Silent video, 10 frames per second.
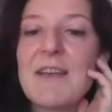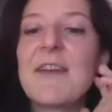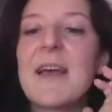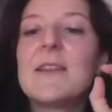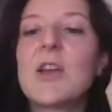a
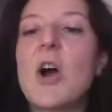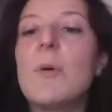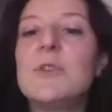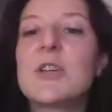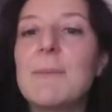value
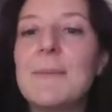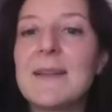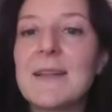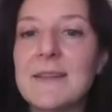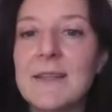
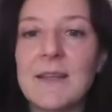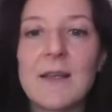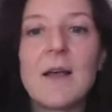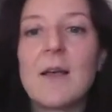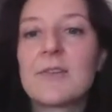
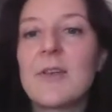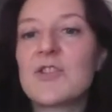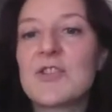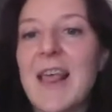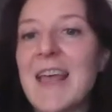communicability
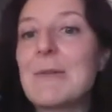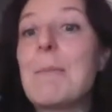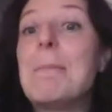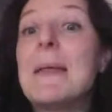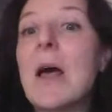such that
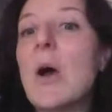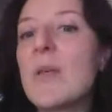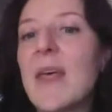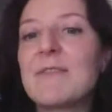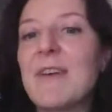below
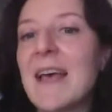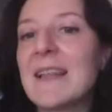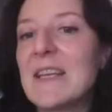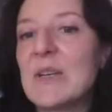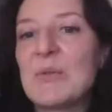that
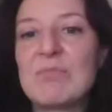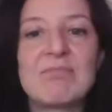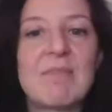value,